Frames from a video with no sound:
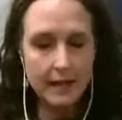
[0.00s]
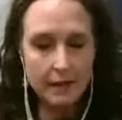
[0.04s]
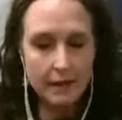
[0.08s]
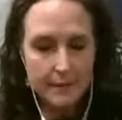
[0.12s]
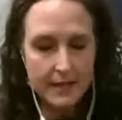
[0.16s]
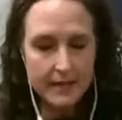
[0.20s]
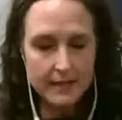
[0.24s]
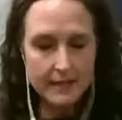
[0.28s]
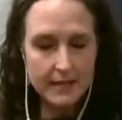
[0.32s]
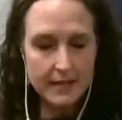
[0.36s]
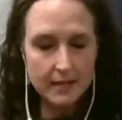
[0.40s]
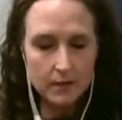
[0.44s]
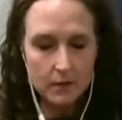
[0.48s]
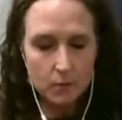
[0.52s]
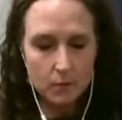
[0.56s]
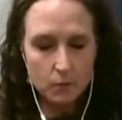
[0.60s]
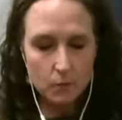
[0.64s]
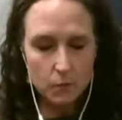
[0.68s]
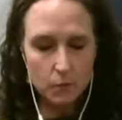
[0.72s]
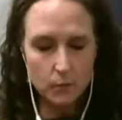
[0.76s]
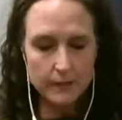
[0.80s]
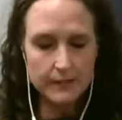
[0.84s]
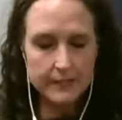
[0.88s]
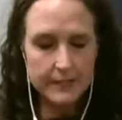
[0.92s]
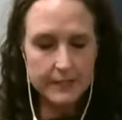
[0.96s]
I'll make that
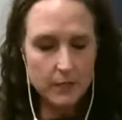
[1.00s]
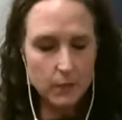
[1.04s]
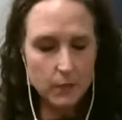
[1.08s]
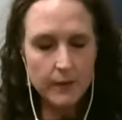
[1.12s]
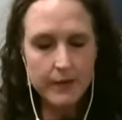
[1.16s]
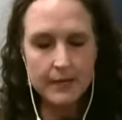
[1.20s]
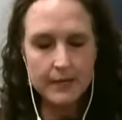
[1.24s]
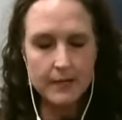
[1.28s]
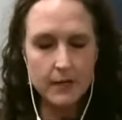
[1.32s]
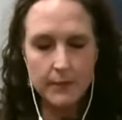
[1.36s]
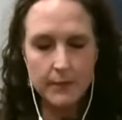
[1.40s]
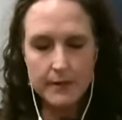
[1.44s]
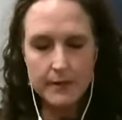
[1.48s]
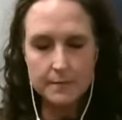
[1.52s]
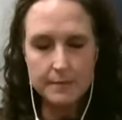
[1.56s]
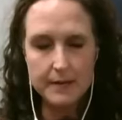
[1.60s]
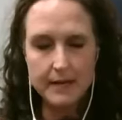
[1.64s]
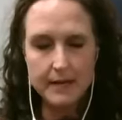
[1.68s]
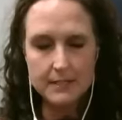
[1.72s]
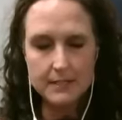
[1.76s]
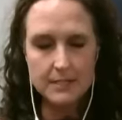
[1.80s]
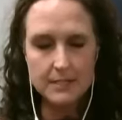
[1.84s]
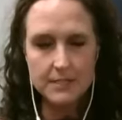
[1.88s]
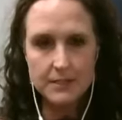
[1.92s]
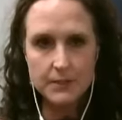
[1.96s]
really quick. Going
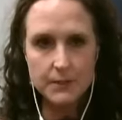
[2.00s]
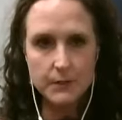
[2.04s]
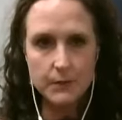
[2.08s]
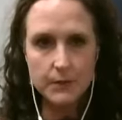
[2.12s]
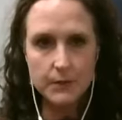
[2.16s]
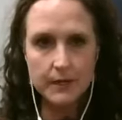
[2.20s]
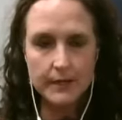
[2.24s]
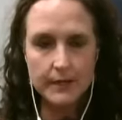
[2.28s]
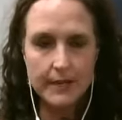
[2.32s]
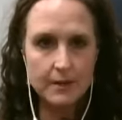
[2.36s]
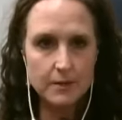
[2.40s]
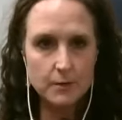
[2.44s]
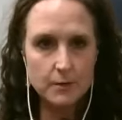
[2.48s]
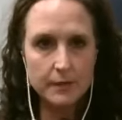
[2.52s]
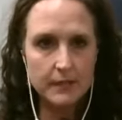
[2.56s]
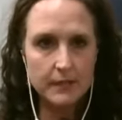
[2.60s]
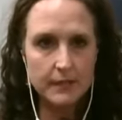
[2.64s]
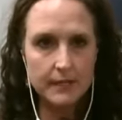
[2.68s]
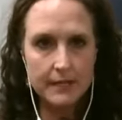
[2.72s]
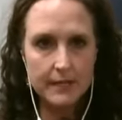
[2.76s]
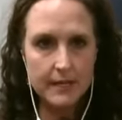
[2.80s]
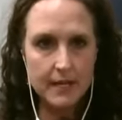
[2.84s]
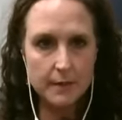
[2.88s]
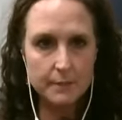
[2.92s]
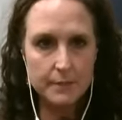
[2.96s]
back to
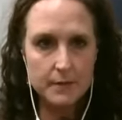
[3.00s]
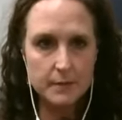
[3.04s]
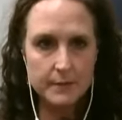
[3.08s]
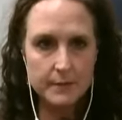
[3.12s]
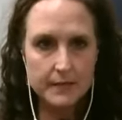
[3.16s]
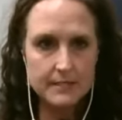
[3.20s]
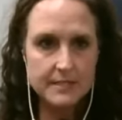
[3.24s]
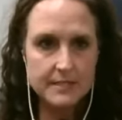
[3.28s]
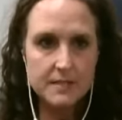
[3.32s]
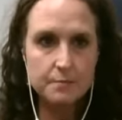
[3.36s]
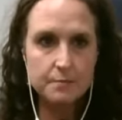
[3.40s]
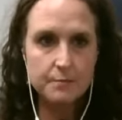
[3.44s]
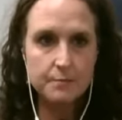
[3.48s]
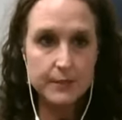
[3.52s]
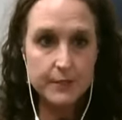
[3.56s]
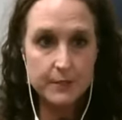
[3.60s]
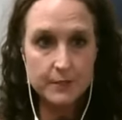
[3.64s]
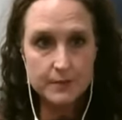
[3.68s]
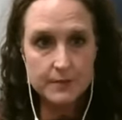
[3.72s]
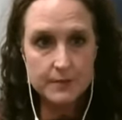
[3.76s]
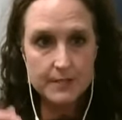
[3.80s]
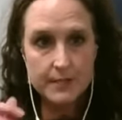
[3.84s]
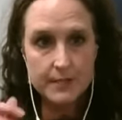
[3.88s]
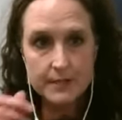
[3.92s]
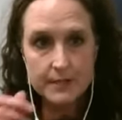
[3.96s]
accountability and helping my team
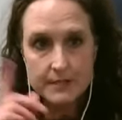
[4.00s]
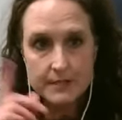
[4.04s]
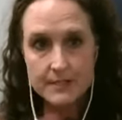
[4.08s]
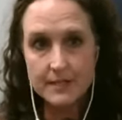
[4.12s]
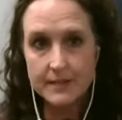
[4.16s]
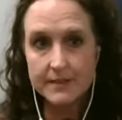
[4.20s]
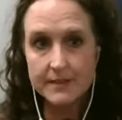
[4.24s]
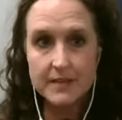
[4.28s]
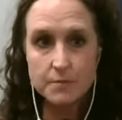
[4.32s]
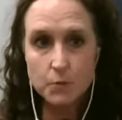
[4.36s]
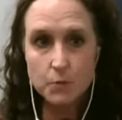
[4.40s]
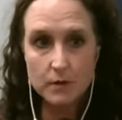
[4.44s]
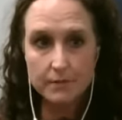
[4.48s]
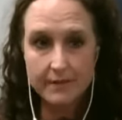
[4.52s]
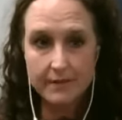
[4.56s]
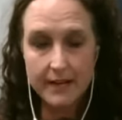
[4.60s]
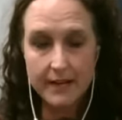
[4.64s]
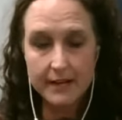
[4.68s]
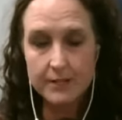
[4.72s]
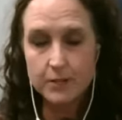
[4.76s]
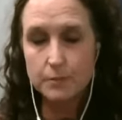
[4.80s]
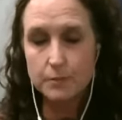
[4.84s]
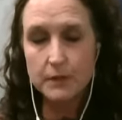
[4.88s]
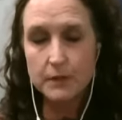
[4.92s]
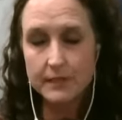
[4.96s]
produce, there is nothing more
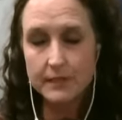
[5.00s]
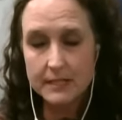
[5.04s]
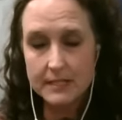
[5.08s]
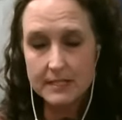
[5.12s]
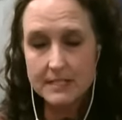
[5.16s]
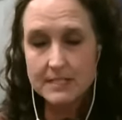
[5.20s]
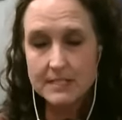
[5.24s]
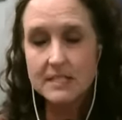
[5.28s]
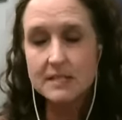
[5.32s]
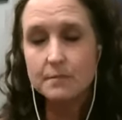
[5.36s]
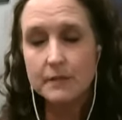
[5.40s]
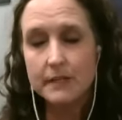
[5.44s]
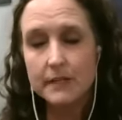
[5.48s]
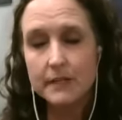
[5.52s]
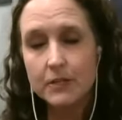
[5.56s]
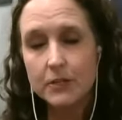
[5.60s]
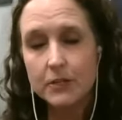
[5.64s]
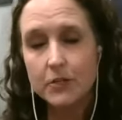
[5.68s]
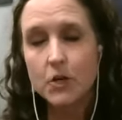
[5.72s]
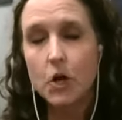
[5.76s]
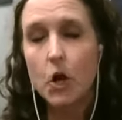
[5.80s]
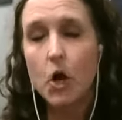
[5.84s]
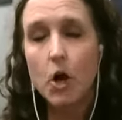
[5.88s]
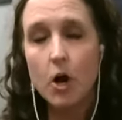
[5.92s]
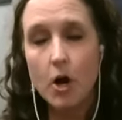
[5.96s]
valuable than a team leader
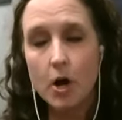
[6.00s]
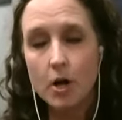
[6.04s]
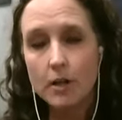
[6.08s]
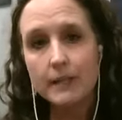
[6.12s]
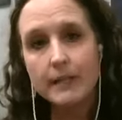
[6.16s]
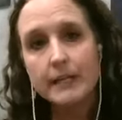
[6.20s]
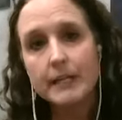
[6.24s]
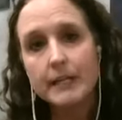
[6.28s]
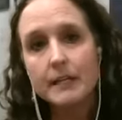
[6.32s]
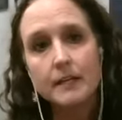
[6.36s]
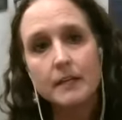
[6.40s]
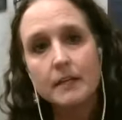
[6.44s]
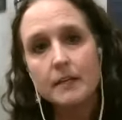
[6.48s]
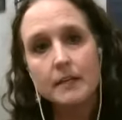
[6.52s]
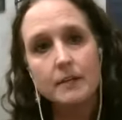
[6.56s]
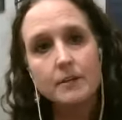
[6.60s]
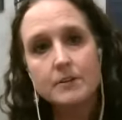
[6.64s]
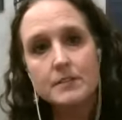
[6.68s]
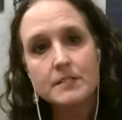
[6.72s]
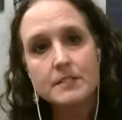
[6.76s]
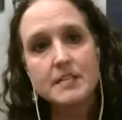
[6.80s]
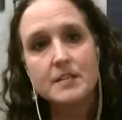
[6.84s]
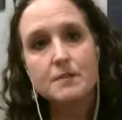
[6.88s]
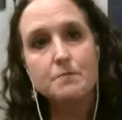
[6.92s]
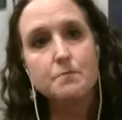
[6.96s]
calling
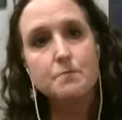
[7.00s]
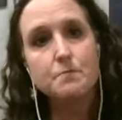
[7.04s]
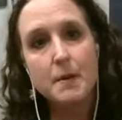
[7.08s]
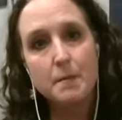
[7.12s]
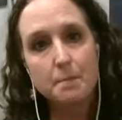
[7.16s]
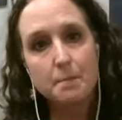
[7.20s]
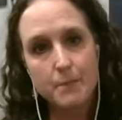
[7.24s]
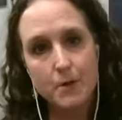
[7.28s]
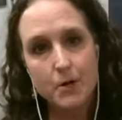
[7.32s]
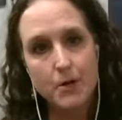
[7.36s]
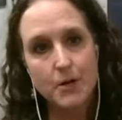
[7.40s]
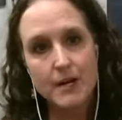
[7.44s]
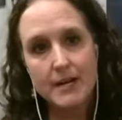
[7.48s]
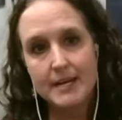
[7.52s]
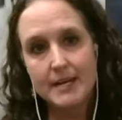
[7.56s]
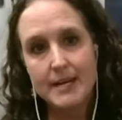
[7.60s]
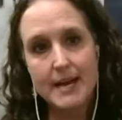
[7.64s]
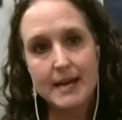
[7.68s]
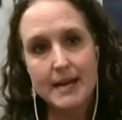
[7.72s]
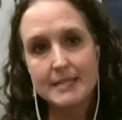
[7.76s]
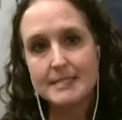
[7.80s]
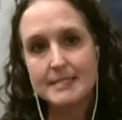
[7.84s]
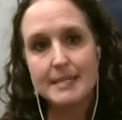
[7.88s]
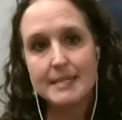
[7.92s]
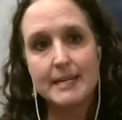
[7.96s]
your team member and
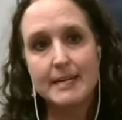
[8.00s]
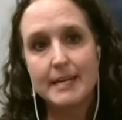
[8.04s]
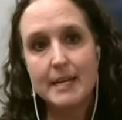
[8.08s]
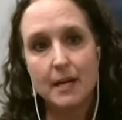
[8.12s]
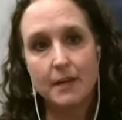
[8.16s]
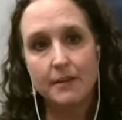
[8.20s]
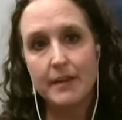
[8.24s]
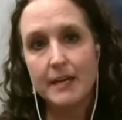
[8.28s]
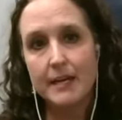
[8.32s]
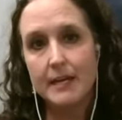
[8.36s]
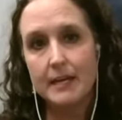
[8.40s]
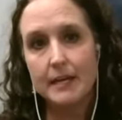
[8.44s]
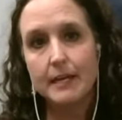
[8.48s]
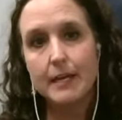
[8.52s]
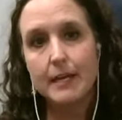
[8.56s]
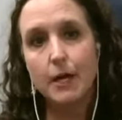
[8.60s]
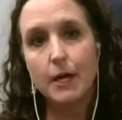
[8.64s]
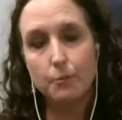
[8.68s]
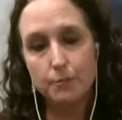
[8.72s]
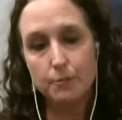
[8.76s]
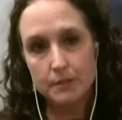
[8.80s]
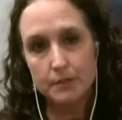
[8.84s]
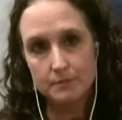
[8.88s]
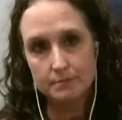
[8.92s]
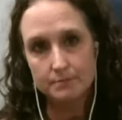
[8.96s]
asking how they can
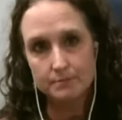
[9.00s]
help.